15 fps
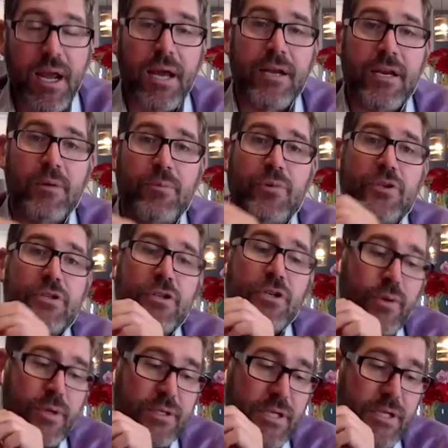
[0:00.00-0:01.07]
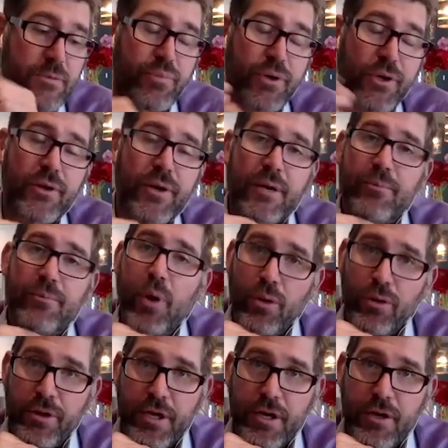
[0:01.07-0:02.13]
And number two is his brother had
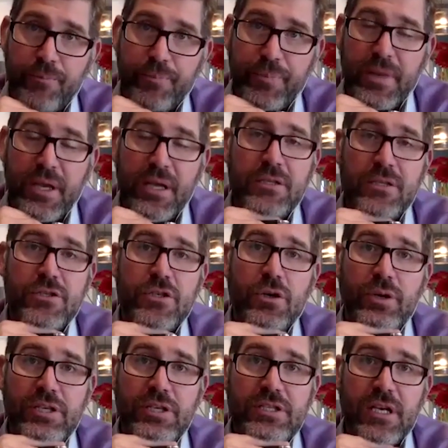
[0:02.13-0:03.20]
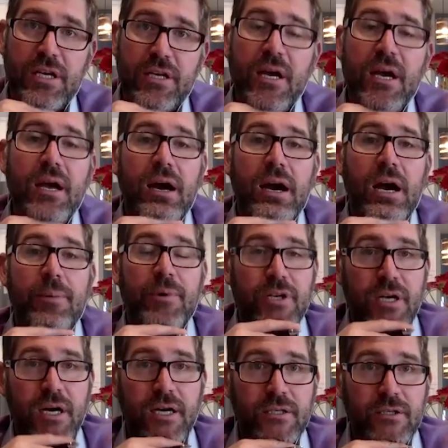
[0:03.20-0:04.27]
polio, and so he said, "I'm a
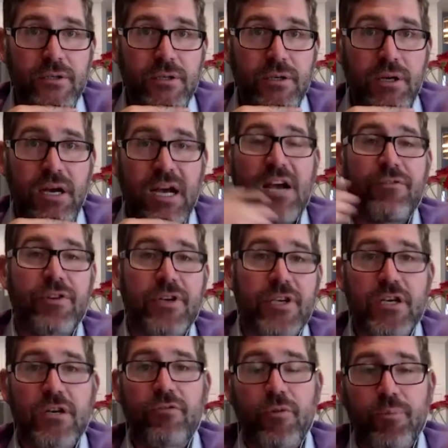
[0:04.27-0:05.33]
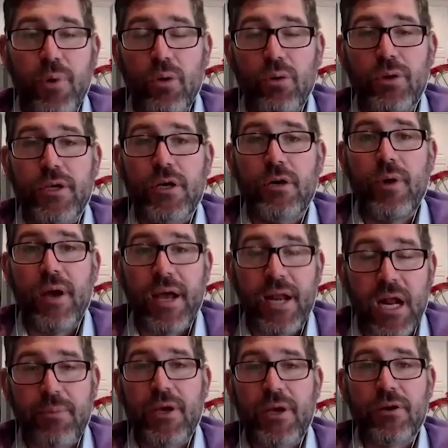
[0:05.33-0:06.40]
doctor. I have a cure for polio, and
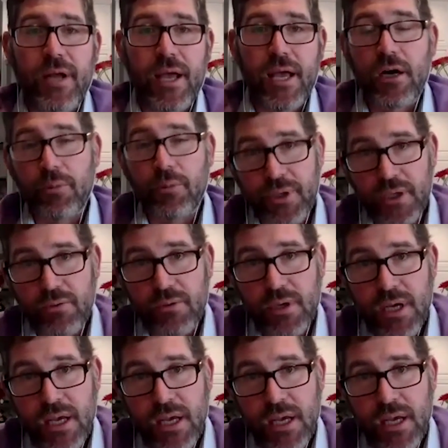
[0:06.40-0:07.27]
I'm here to help you."